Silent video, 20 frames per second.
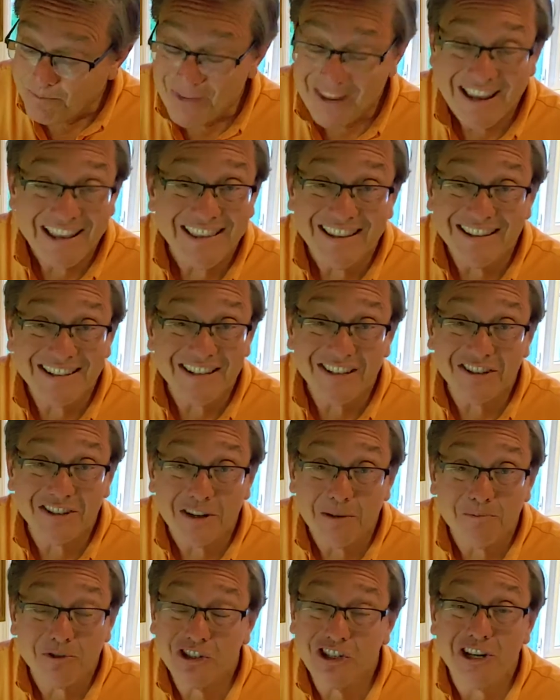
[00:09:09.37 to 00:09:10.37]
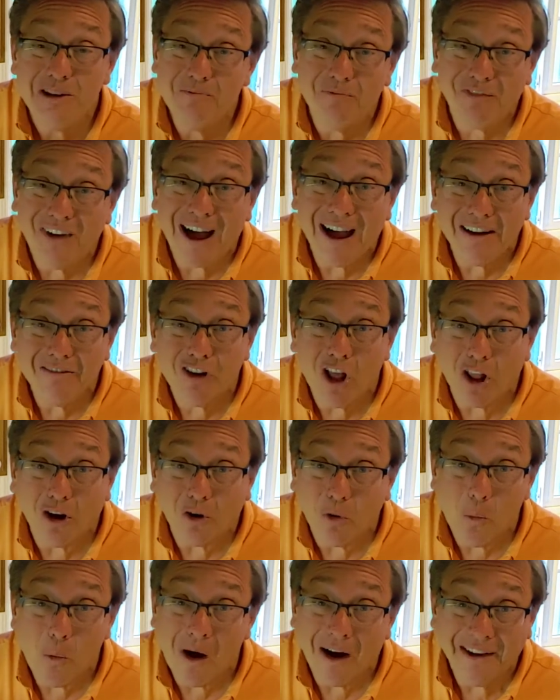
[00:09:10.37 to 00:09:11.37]
And this is some cheap
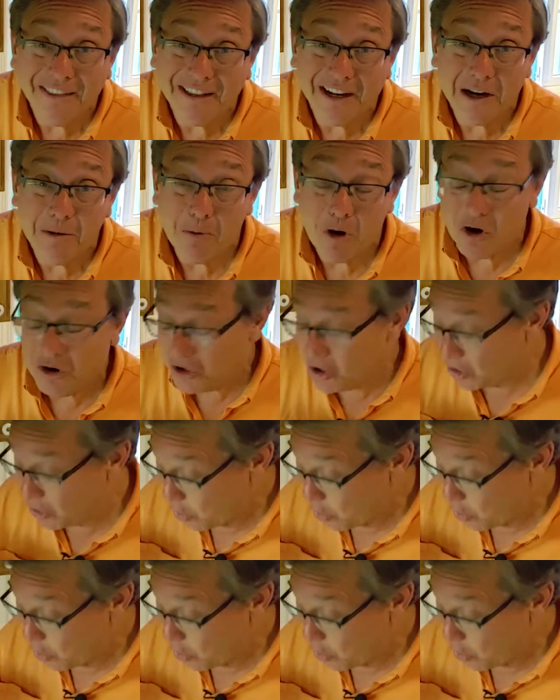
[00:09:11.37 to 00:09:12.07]
$5 wine that I bought called